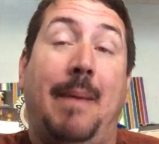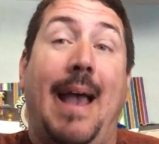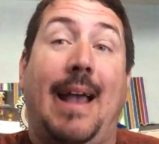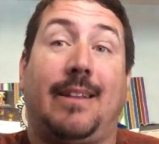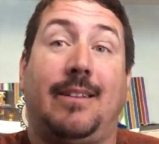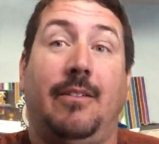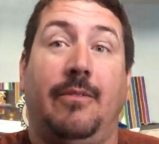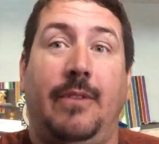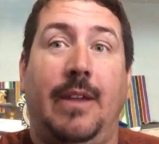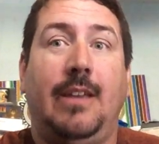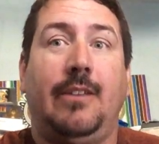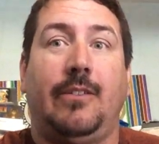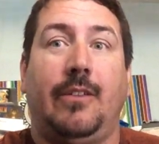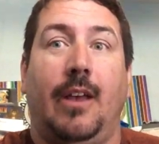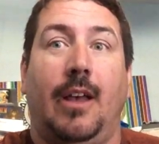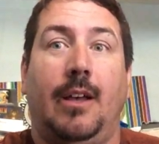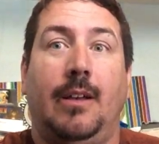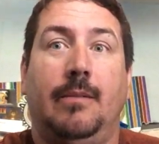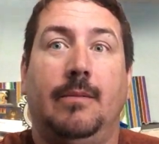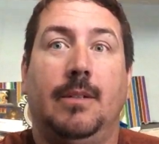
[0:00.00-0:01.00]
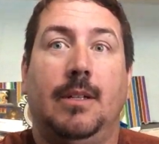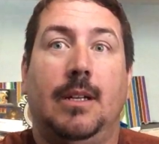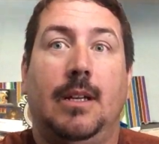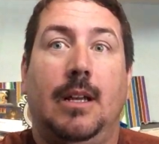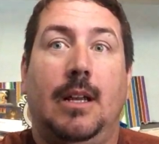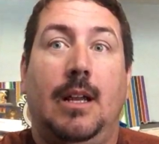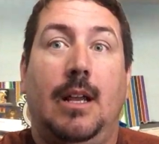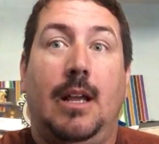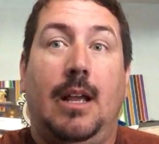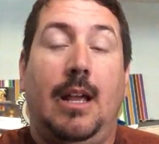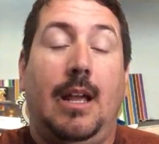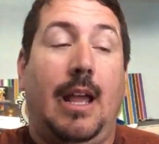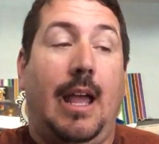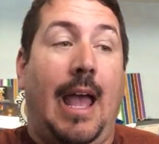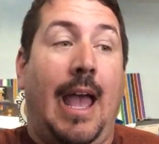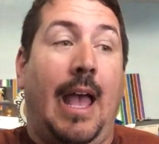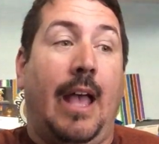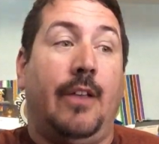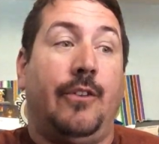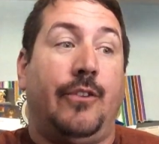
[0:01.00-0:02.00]
back to Visa
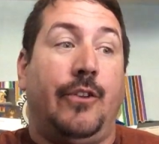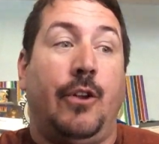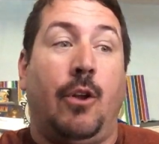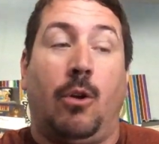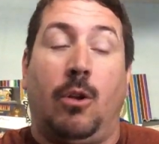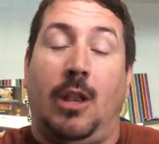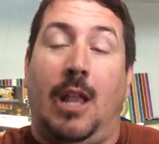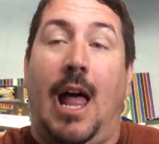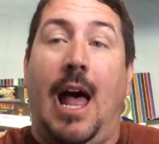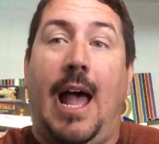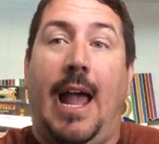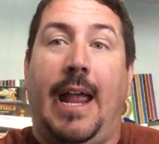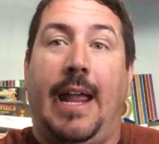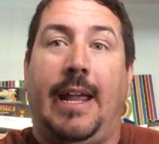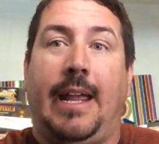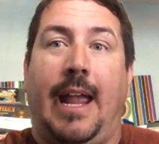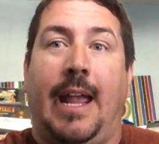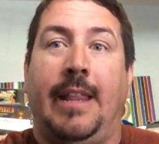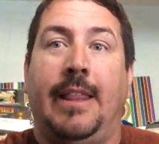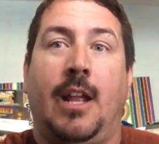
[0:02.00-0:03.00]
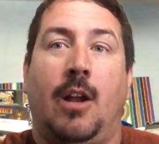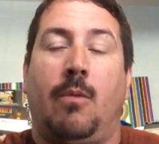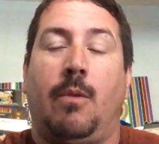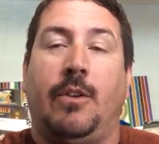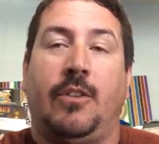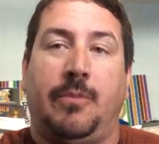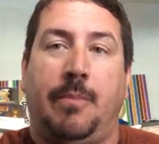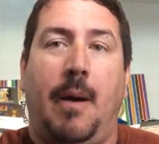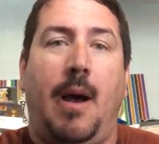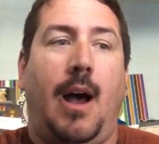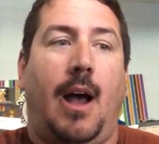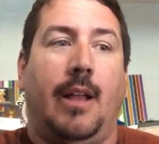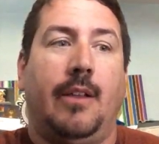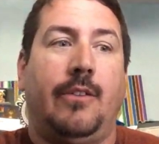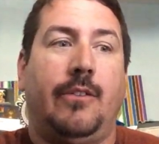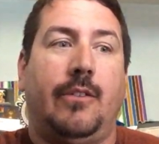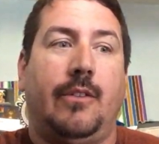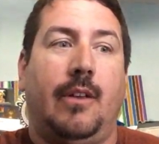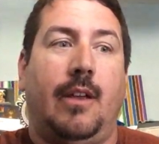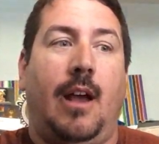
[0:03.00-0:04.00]
as you're lying in their
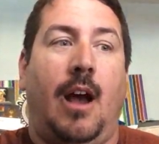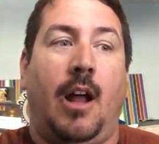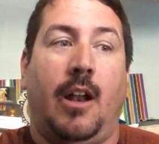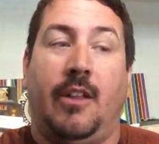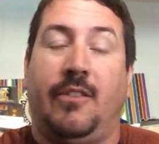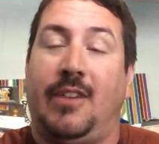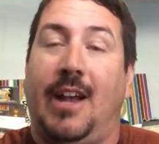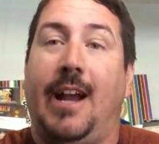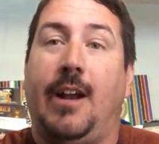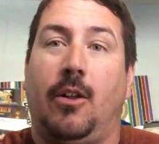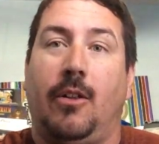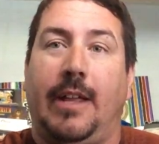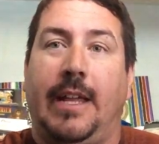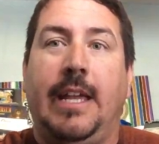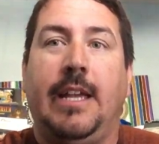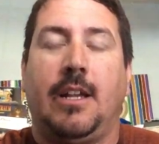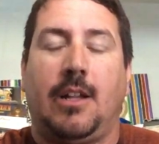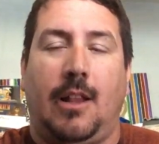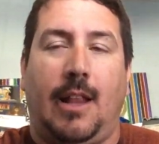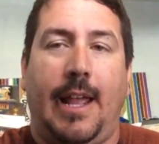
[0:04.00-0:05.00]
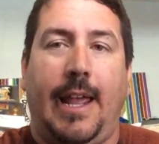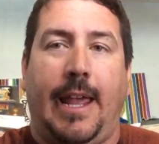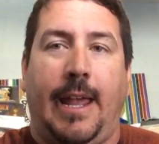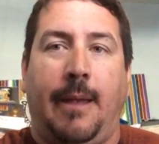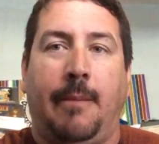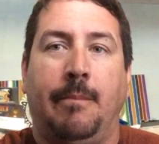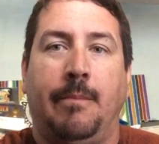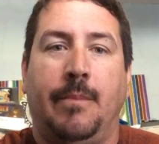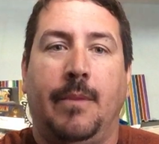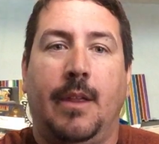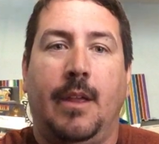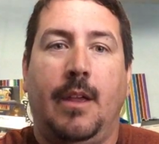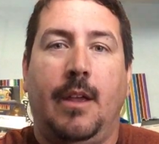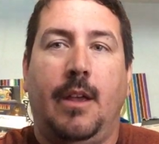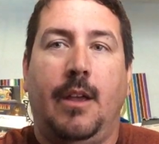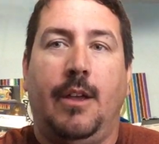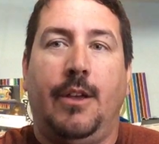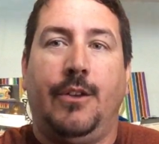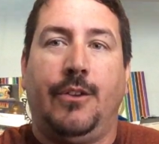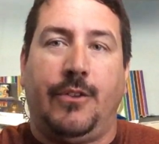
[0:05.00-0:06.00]
response on a Title E claim
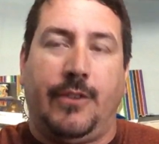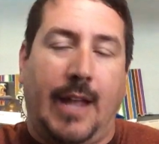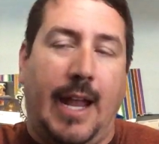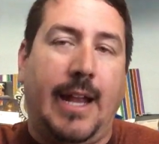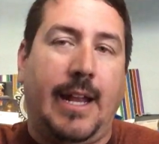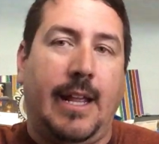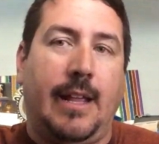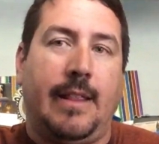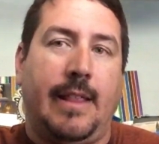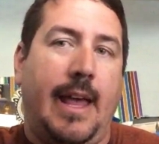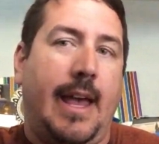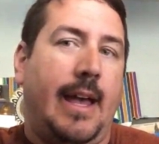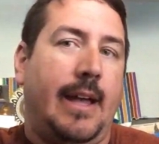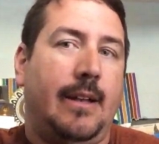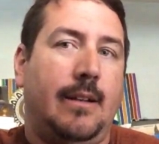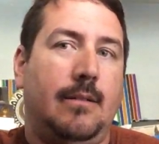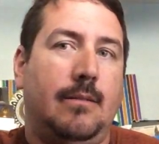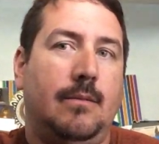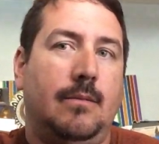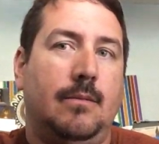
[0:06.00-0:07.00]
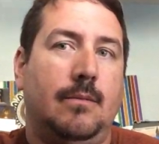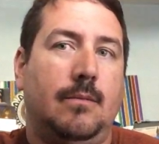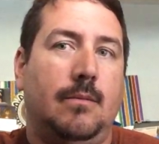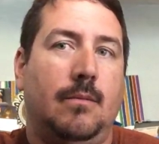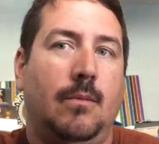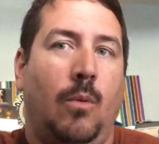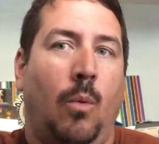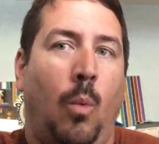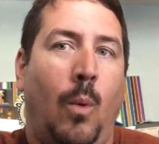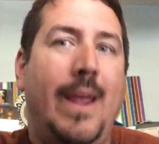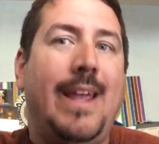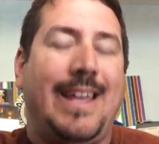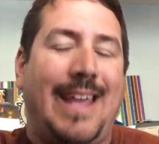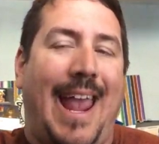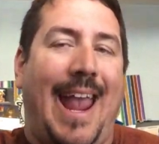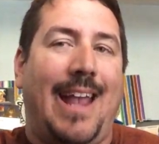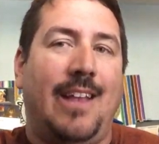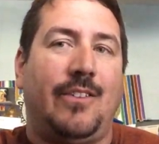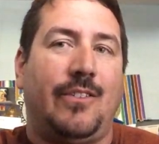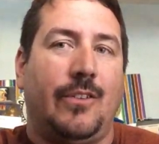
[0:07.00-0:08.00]
stating that we
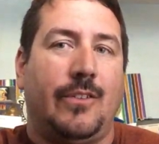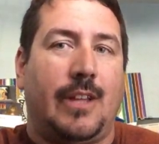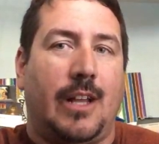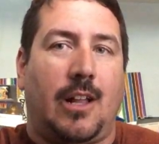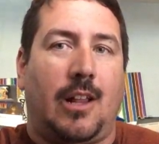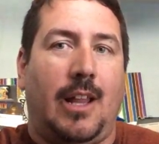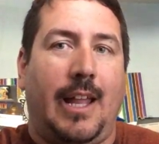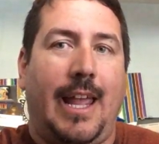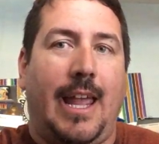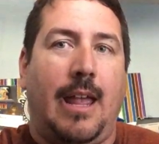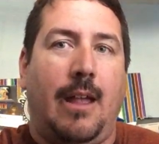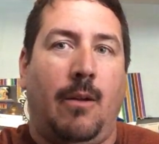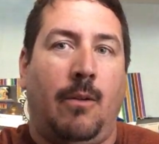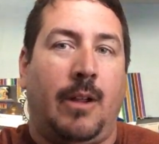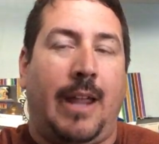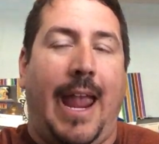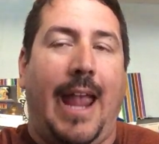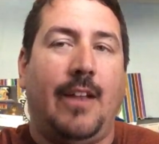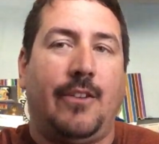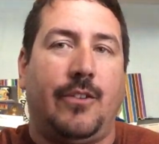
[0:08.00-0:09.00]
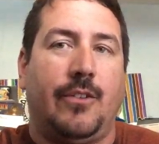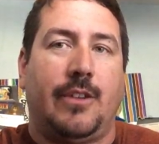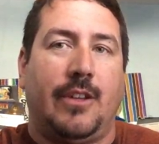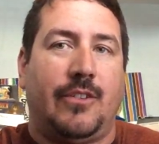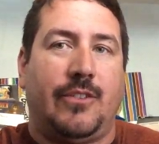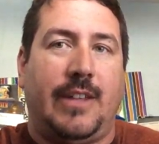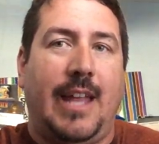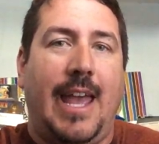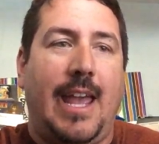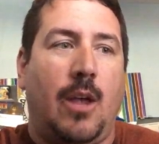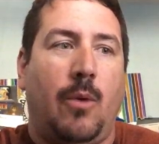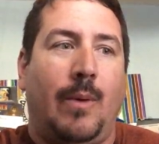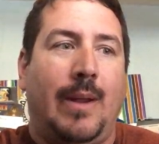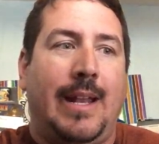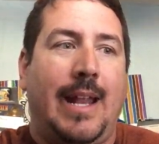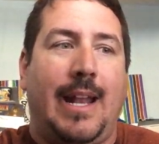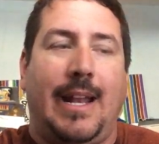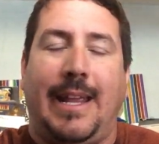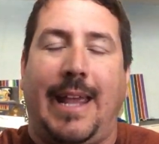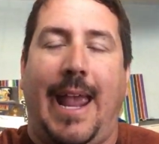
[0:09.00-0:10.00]
canceled the claim or canceled the stay and
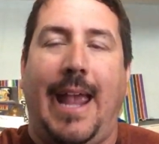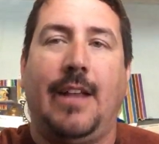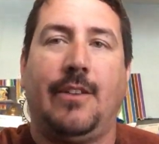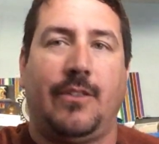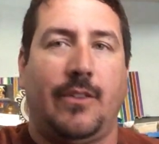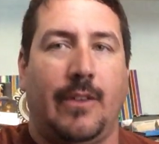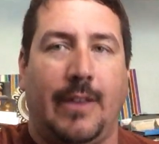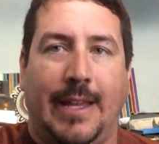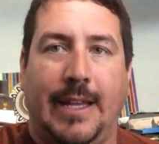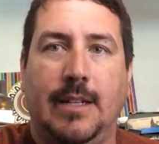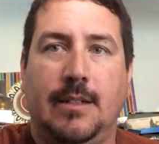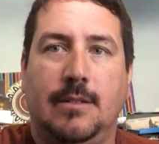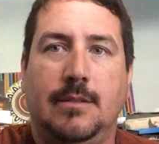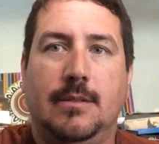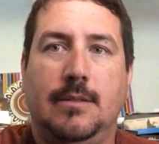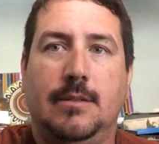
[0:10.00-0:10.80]
we didn't cancel it.